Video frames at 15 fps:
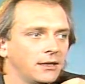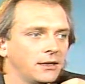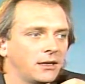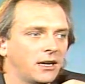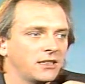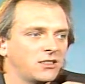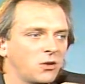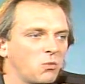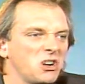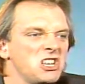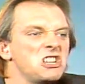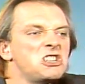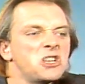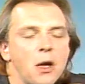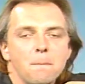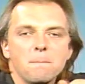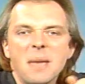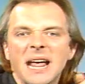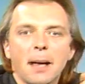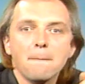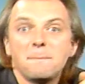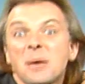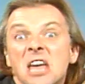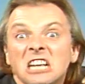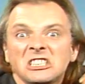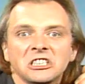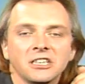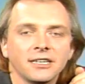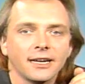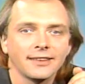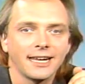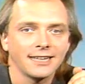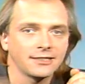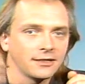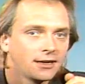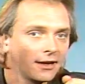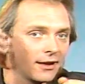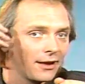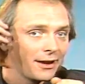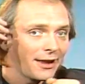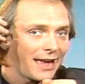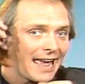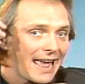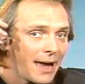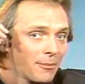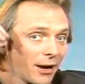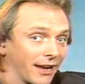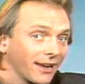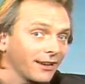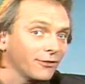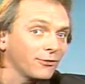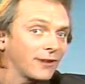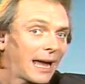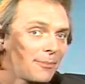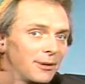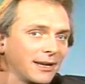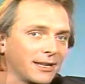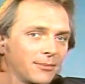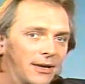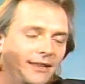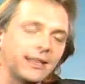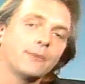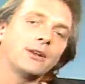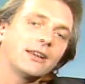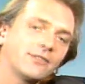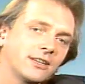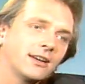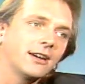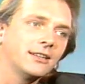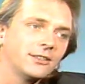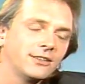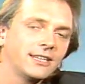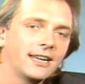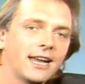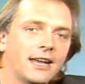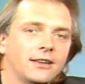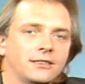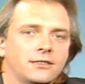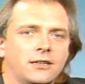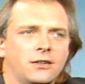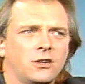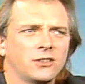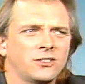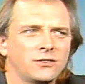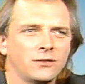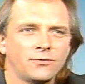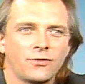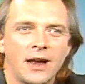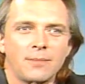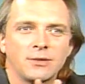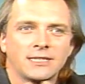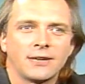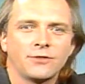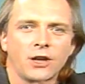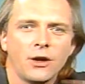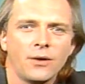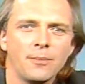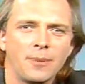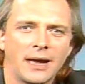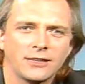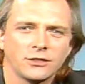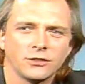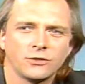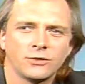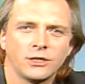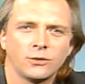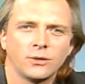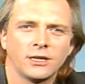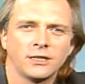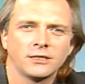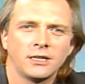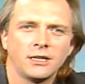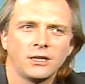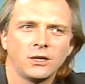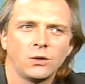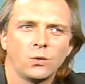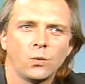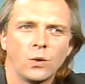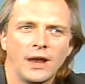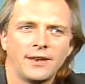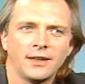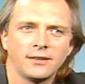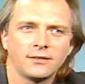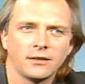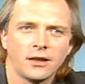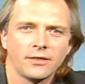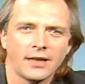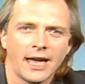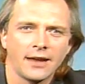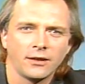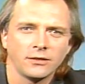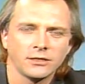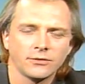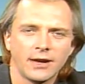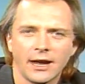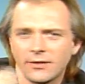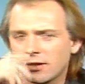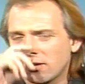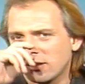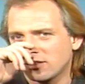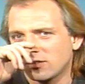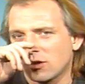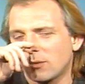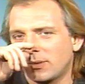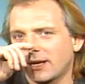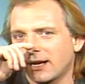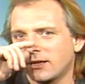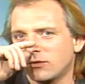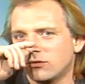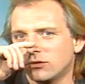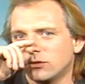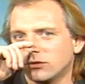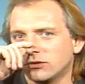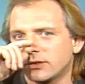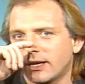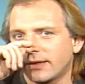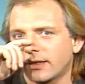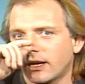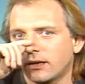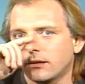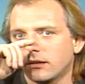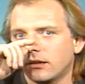what do you do, mega bitch, like that to her, and her hair might kind of flap a little bit, and then we'd have to cut and do it again. It's because Fred must have no impact on the real world when there's another adult around. There are lots of complicated rules like that.